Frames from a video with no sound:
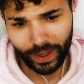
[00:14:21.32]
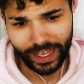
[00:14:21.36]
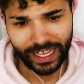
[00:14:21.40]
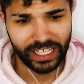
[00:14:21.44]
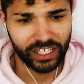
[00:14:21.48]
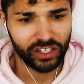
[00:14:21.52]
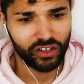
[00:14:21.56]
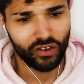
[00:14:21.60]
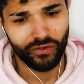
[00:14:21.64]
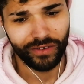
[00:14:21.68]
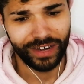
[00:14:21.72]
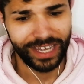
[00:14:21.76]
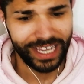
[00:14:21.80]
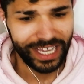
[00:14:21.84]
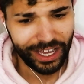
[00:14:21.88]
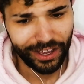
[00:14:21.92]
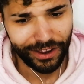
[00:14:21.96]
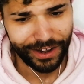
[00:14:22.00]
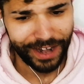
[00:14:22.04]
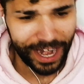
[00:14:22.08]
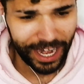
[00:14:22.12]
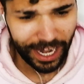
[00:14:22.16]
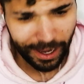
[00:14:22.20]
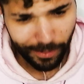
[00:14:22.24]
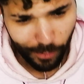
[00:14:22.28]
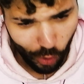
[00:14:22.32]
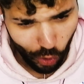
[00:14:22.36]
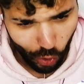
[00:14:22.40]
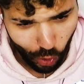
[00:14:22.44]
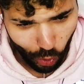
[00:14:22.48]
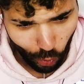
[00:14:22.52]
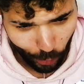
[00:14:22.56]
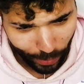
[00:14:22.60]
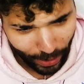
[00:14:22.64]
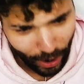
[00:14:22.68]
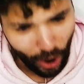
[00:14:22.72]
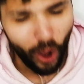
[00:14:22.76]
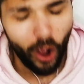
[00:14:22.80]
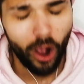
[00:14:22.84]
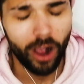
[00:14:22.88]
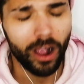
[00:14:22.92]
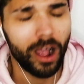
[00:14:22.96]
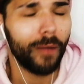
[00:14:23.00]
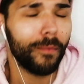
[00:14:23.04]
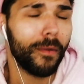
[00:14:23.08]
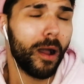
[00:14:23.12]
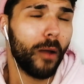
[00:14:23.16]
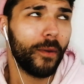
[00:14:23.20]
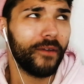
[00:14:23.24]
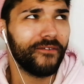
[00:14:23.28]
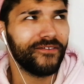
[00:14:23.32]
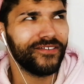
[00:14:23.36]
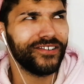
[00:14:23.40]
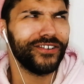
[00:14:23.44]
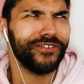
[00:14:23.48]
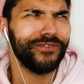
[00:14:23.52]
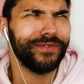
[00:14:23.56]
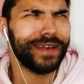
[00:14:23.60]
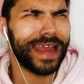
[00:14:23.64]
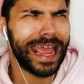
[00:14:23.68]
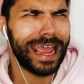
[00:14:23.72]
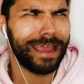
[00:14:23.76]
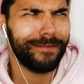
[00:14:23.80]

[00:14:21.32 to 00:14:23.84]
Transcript: Ree is not Negan anymore. We gotta come up with a new